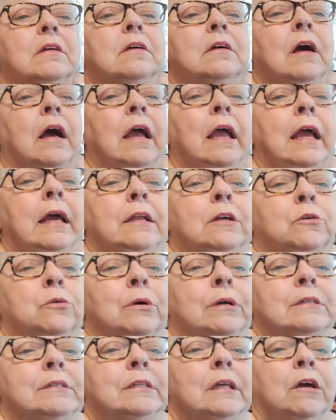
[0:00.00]
I had a
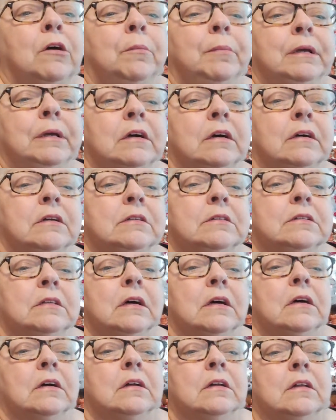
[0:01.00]
quick sale because
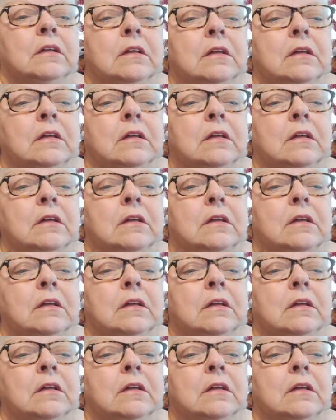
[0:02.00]
uh,